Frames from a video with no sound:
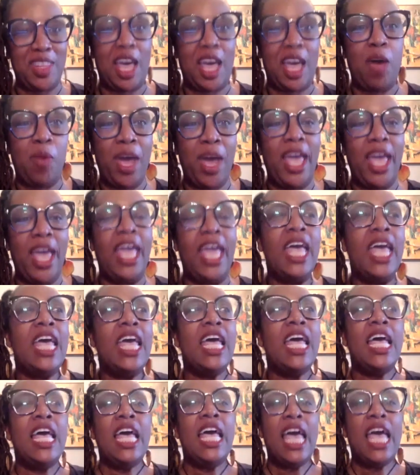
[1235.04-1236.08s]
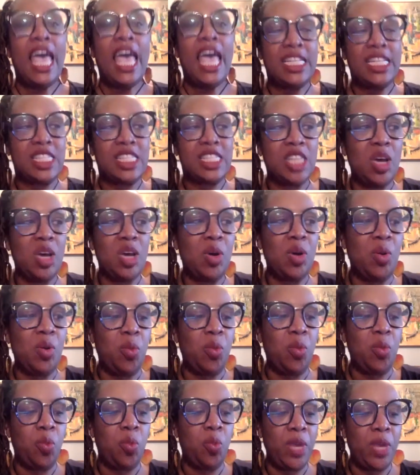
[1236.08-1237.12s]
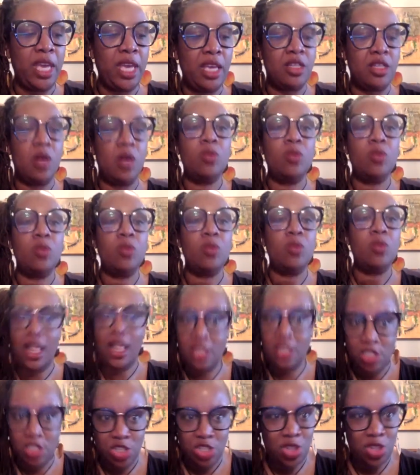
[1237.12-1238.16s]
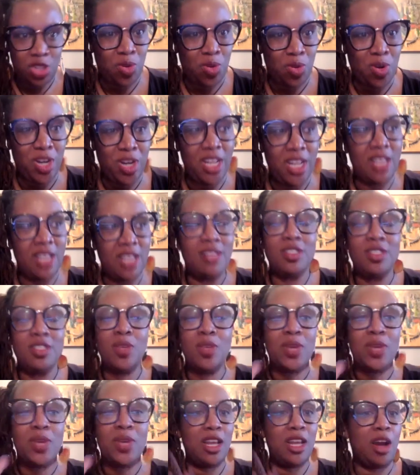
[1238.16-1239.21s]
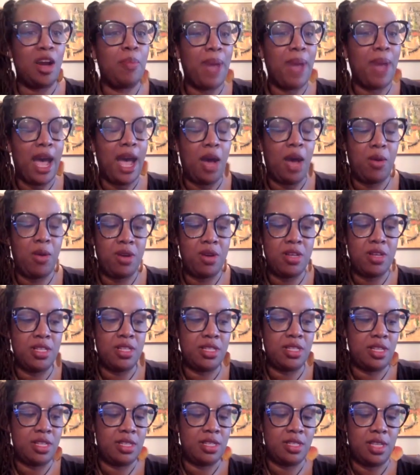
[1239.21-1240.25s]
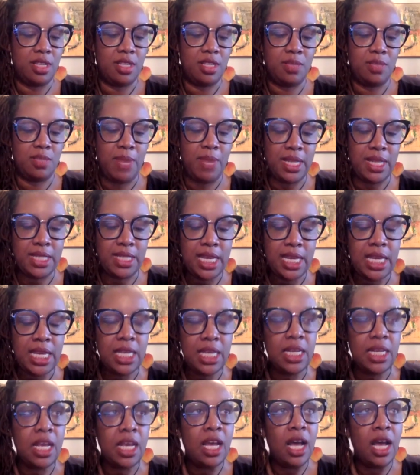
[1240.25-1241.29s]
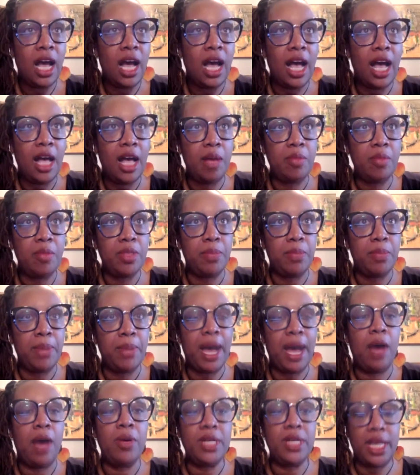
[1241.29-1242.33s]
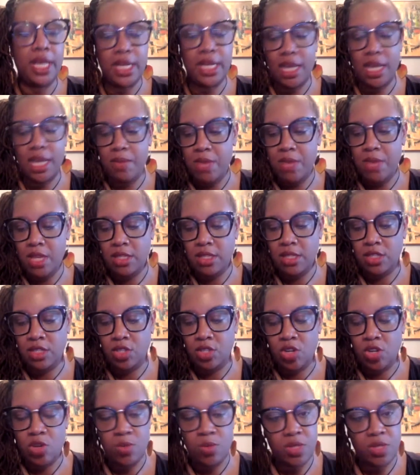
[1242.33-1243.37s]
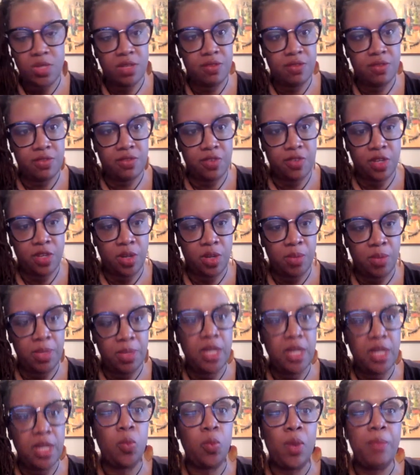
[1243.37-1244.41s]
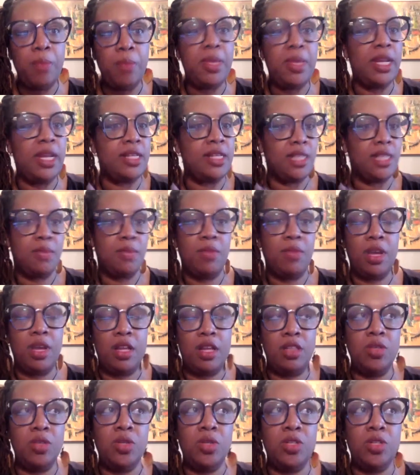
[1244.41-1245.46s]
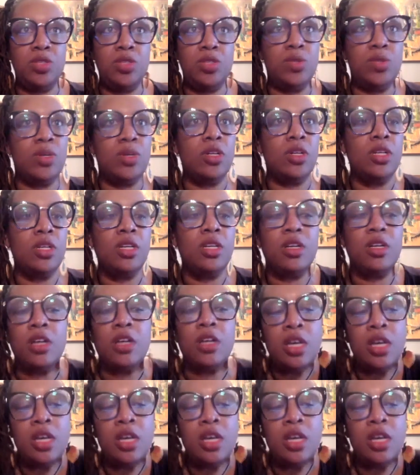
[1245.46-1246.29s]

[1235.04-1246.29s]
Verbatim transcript: that way and yes. so we don't challenge authority so again our power mm-hmm. is is is maintained um, the power dynamics in terms of you know men and women as i alluded to earlier